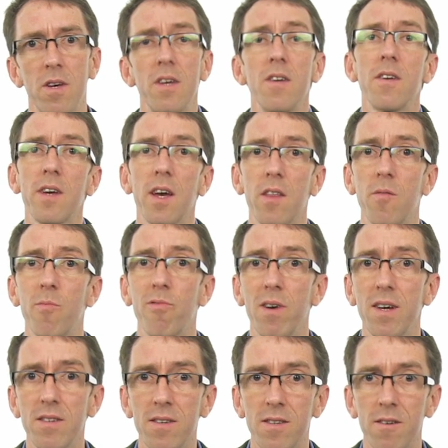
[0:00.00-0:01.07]
indicate the
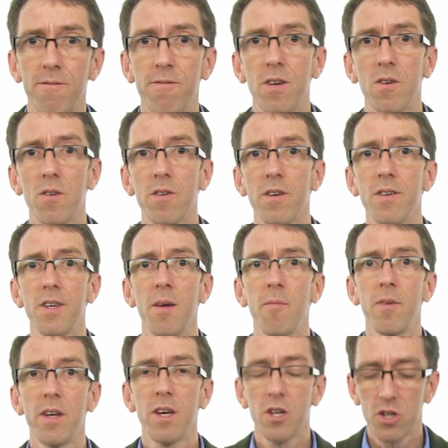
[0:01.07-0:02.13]
presence of fecal
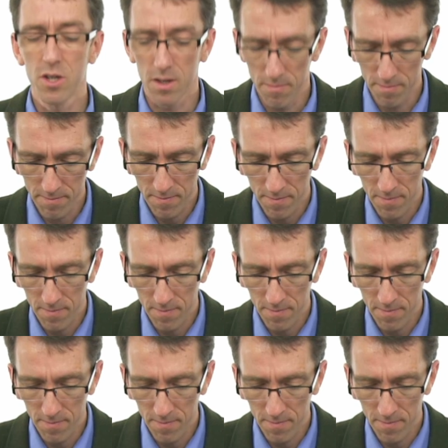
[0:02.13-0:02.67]
contamination.